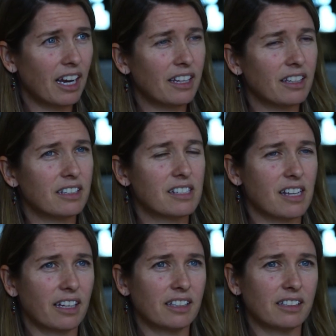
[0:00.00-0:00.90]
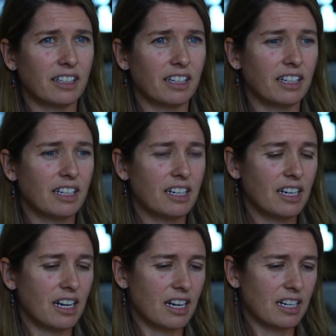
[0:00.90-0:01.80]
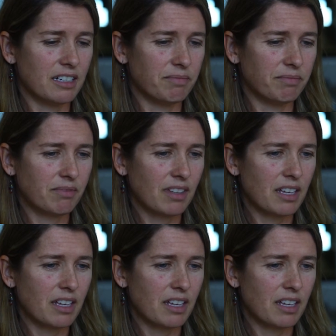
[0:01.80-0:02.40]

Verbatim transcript: And then, secondly, um,